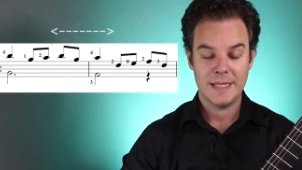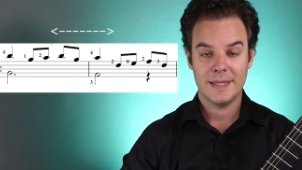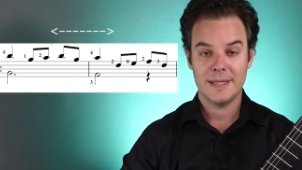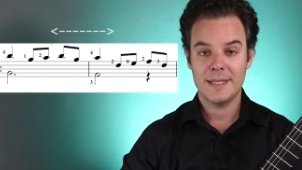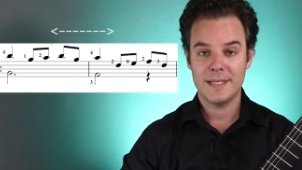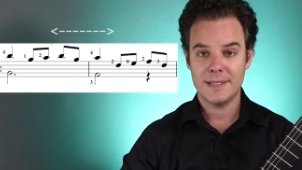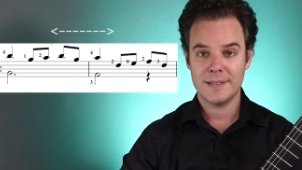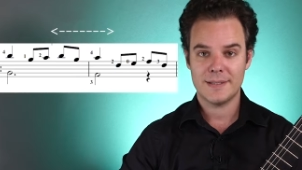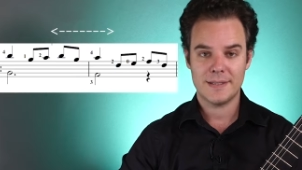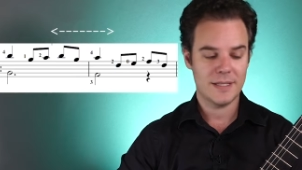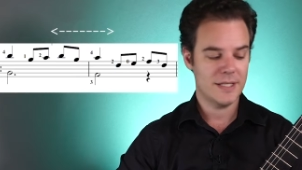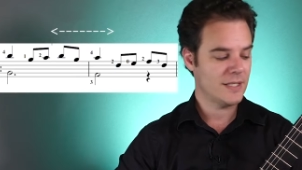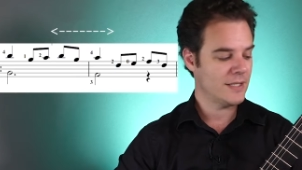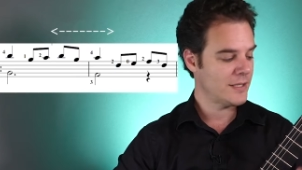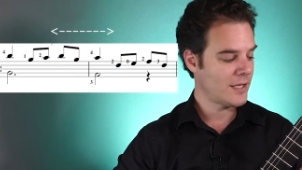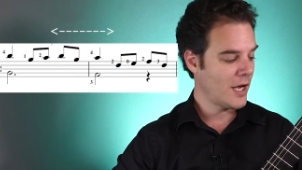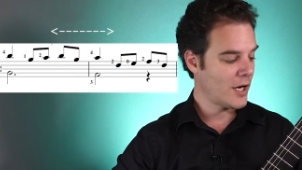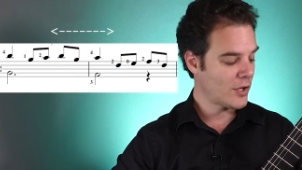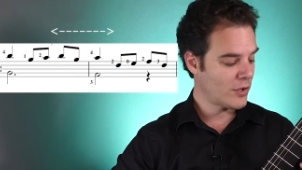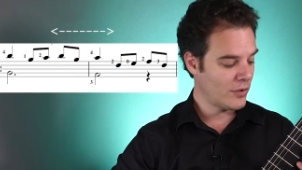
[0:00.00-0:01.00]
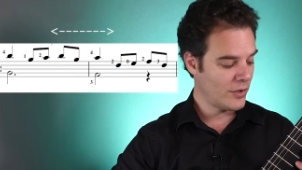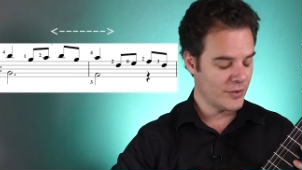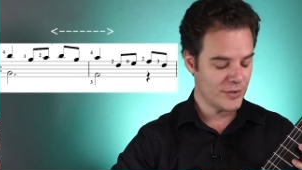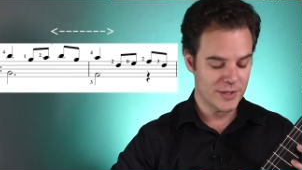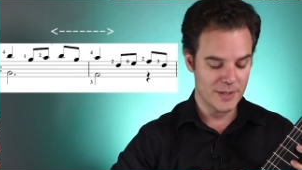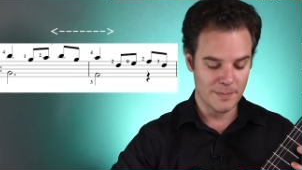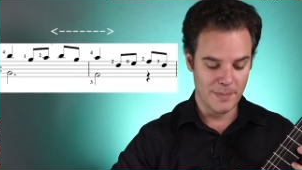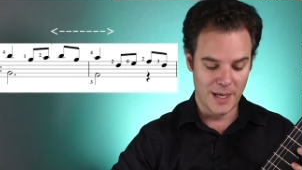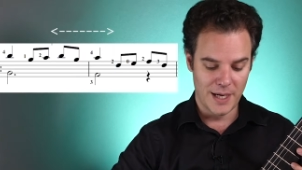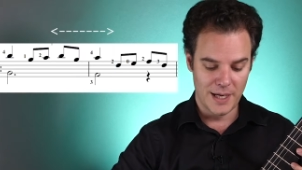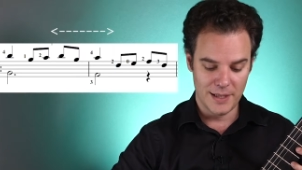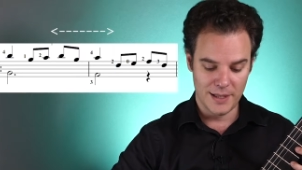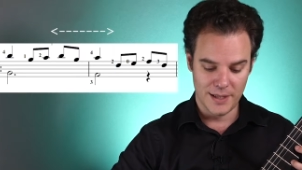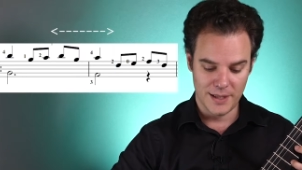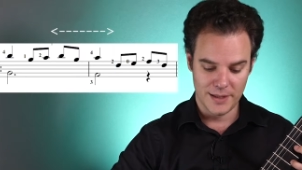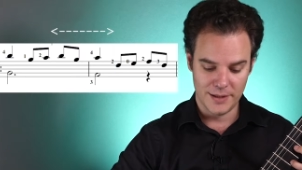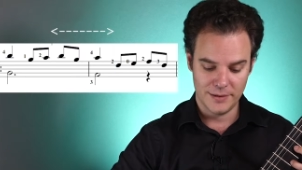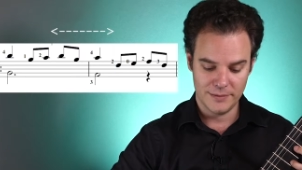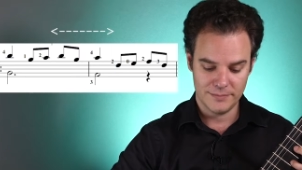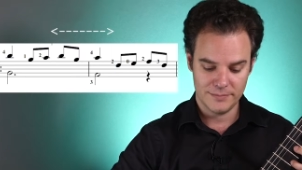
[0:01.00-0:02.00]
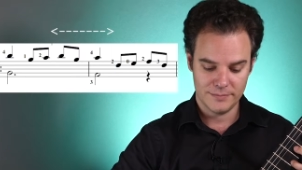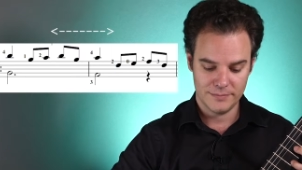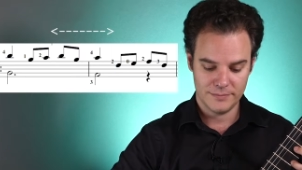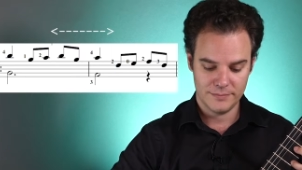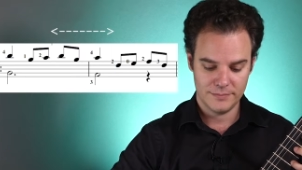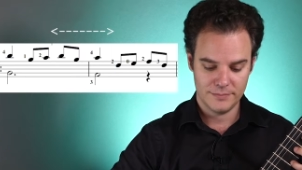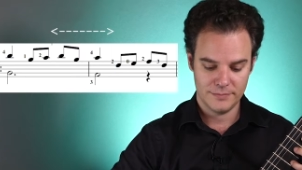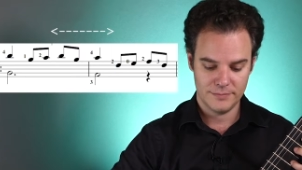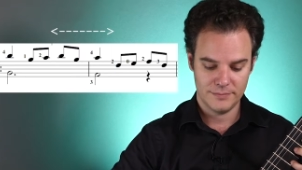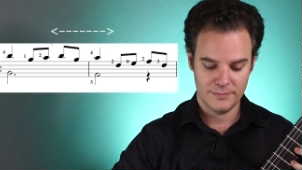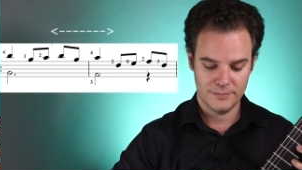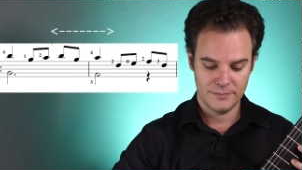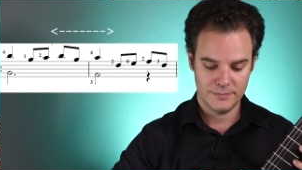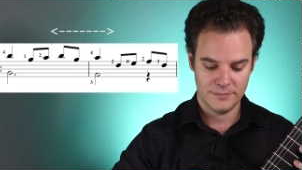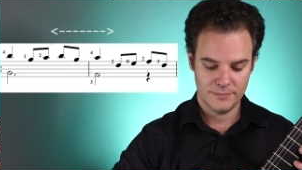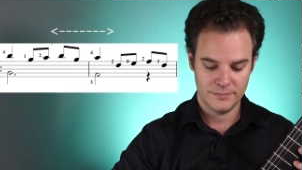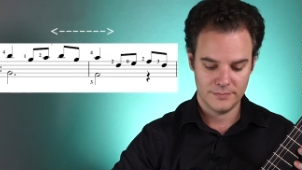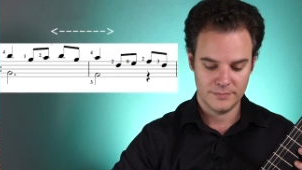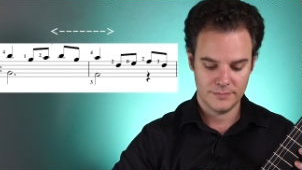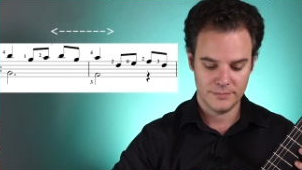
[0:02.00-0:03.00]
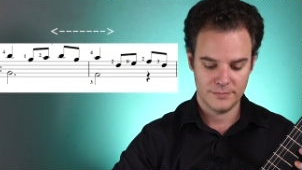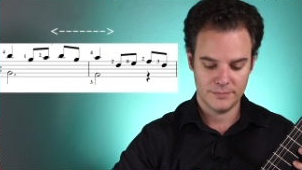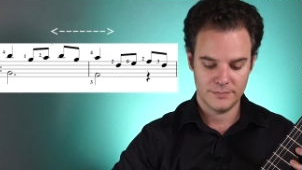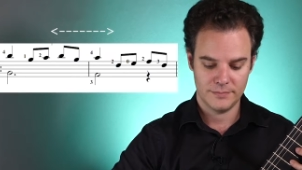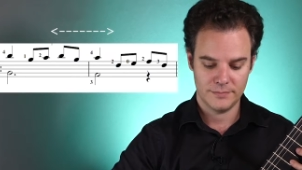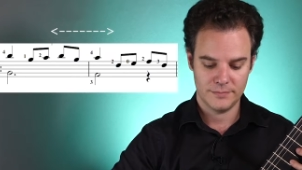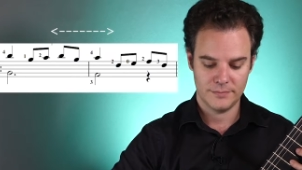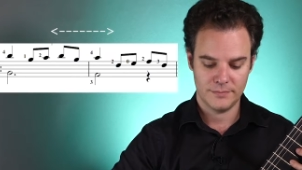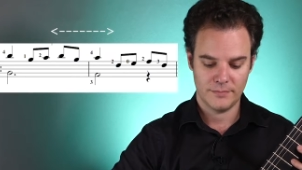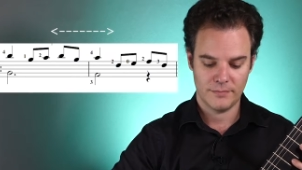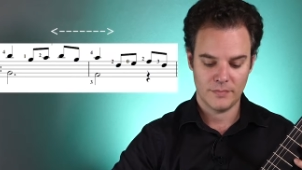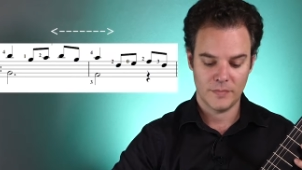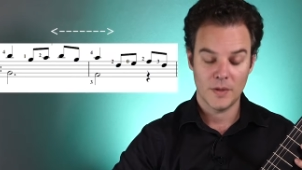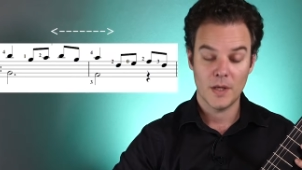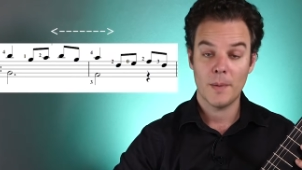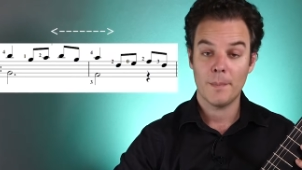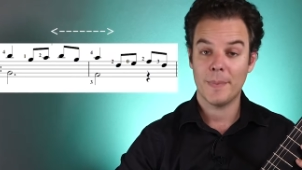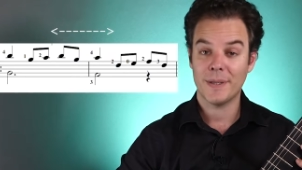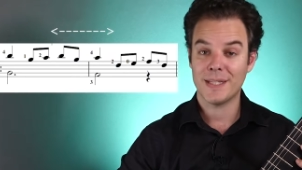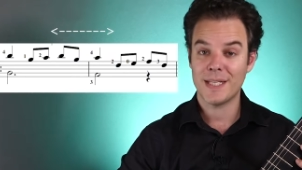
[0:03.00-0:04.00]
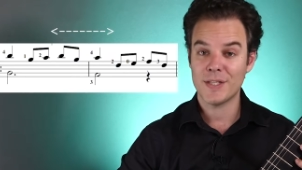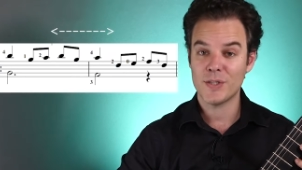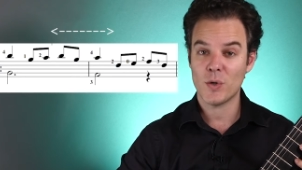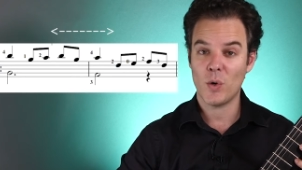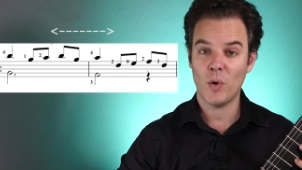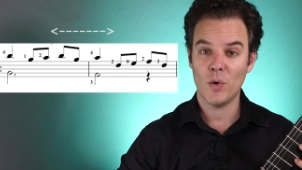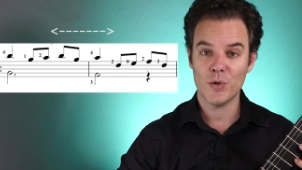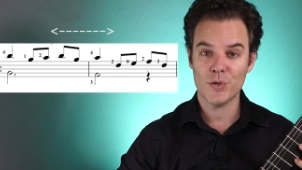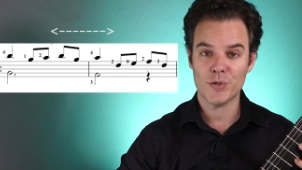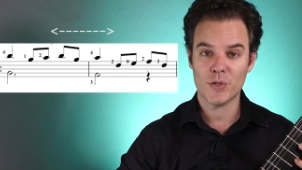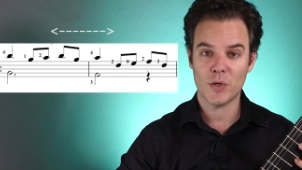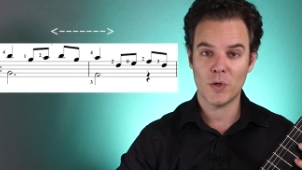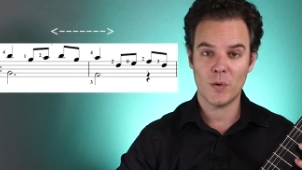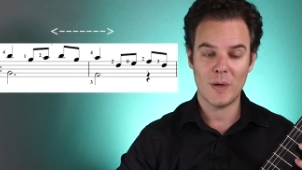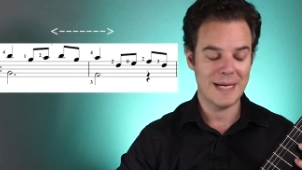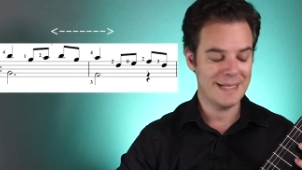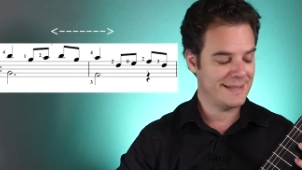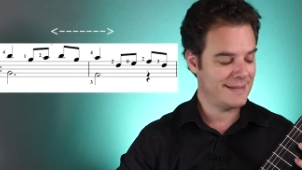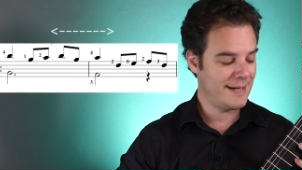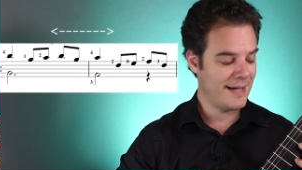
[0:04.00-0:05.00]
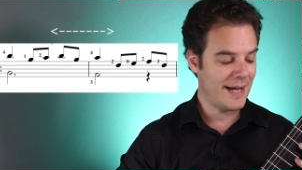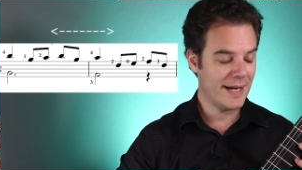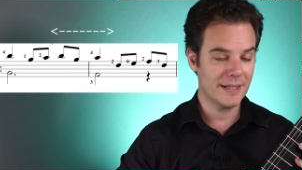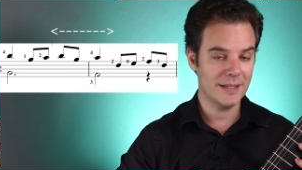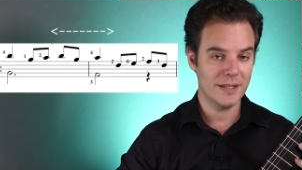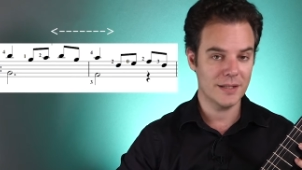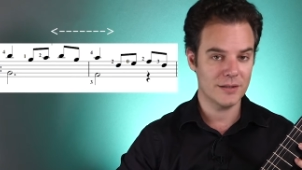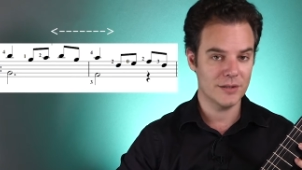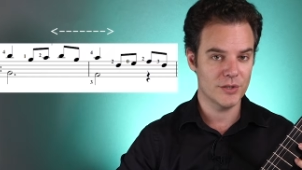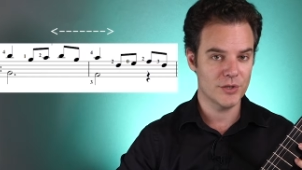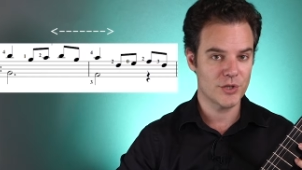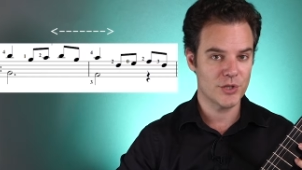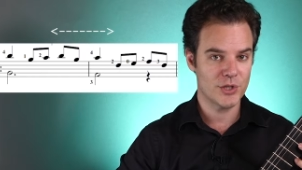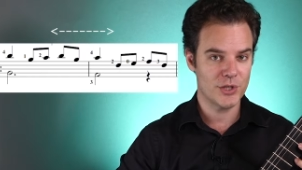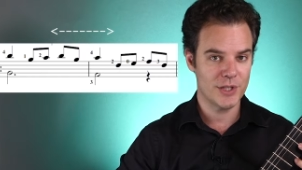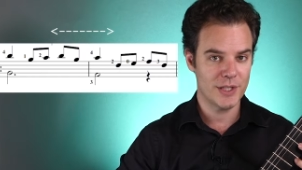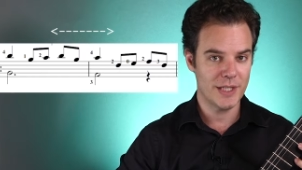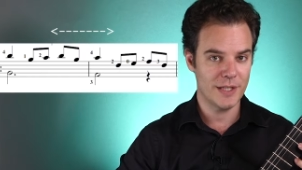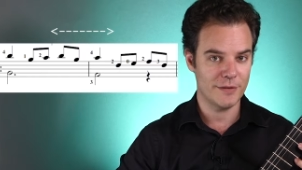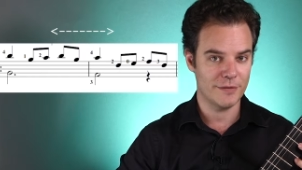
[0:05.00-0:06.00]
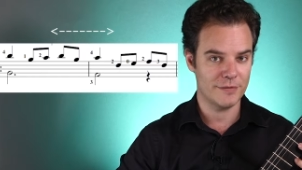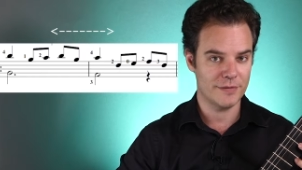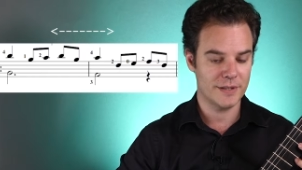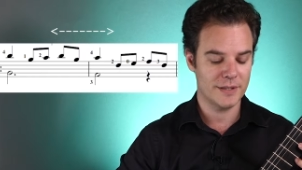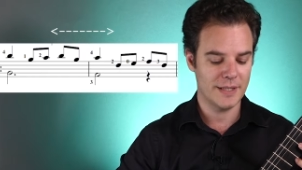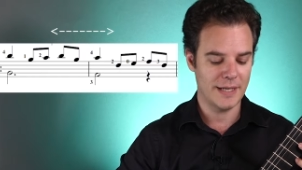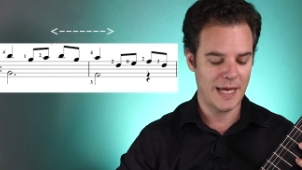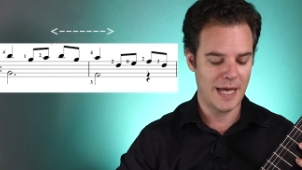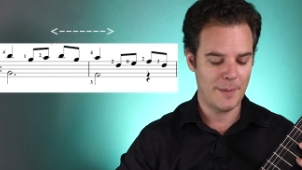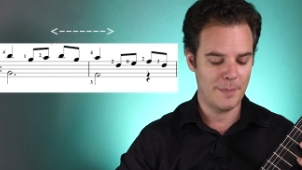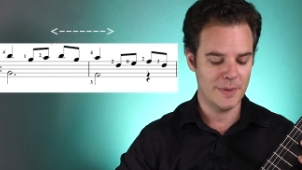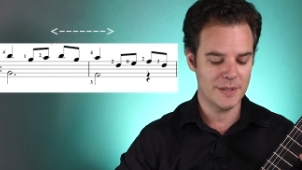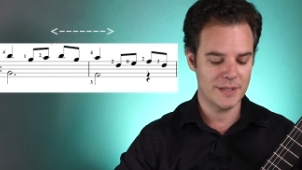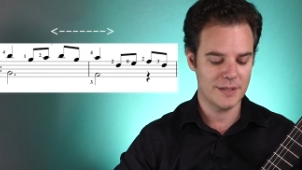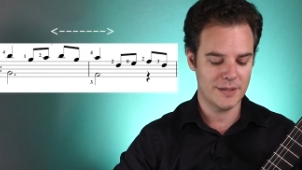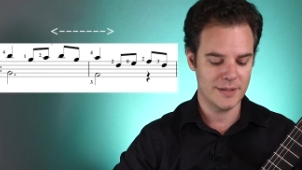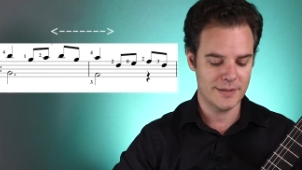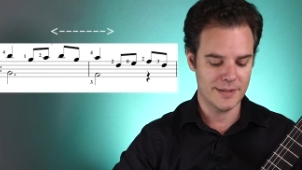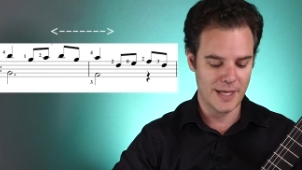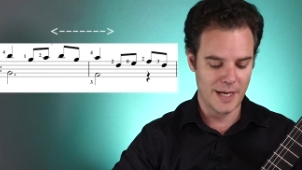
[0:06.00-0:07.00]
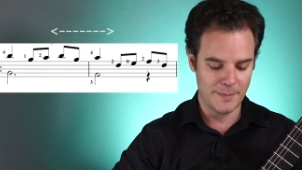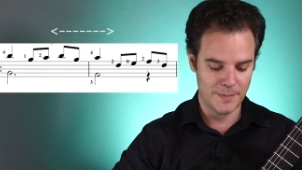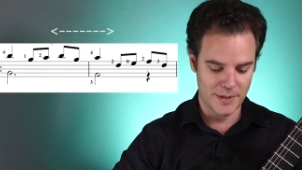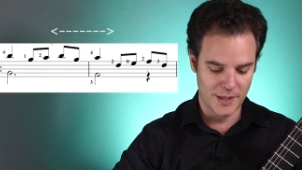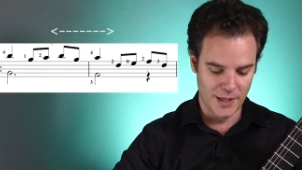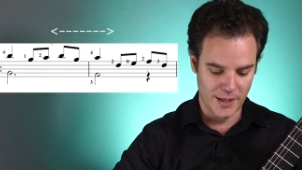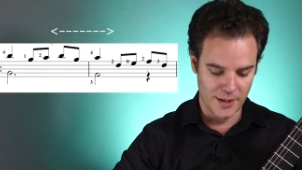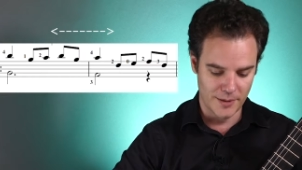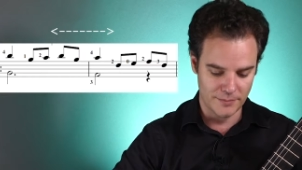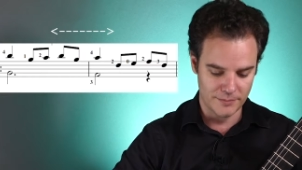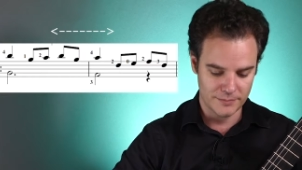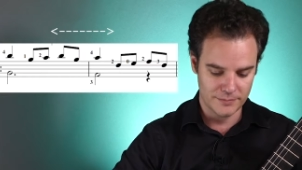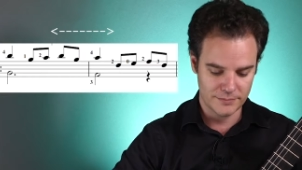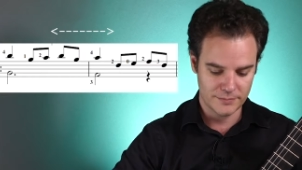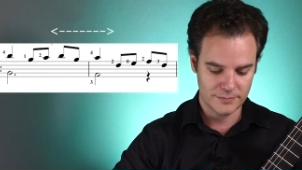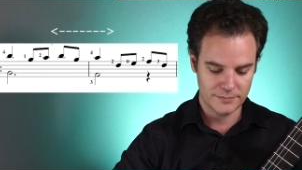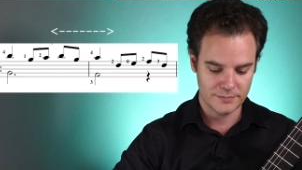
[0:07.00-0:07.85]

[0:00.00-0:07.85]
This is across the bar line, but there's also a technical shift that happens at the same time